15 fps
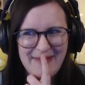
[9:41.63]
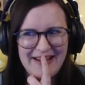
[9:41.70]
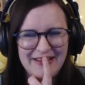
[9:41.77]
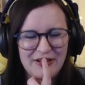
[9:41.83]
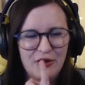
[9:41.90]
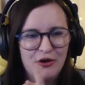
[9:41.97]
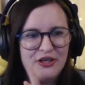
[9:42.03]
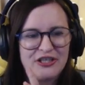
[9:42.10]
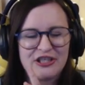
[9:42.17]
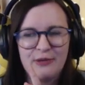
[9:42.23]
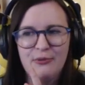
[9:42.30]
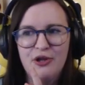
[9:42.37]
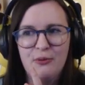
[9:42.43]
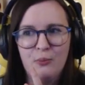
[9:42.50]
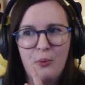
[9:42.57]
Make the noise,
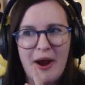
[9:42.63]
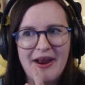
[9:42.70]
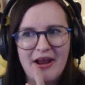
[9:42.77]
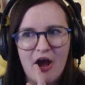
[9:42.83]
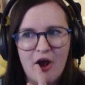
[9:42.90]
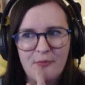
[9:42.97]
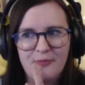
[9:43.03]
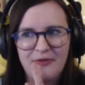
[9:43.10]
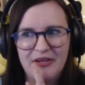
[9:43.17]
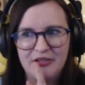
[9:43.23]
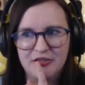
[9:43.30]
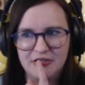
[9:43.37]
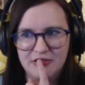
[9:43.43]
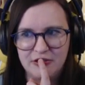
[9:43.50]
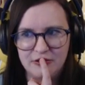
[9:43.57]
some of them wait. Hopefully it
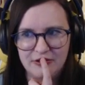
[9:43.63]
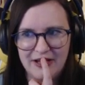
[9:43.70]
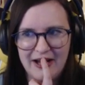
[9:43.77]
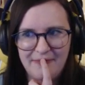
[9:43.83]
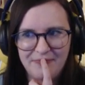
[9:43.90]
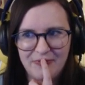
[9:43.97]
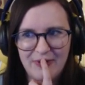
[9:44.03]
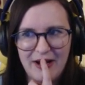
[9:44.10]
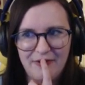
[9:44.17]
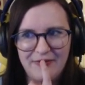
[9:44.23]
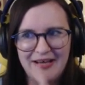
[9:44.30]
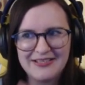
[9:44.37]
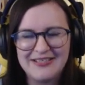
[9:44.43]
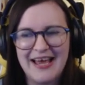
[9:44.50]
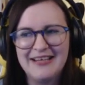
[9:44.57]
doesn't do that. Well,
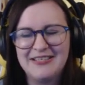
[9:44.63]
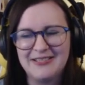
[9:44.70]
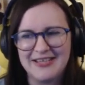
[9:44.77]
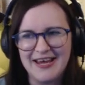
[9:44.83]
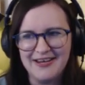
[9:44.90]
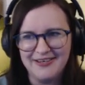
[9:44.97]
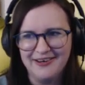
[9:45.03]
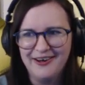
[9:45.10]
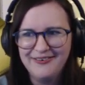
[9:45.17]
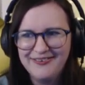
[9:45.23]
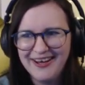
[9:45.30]
that's the edge taken off.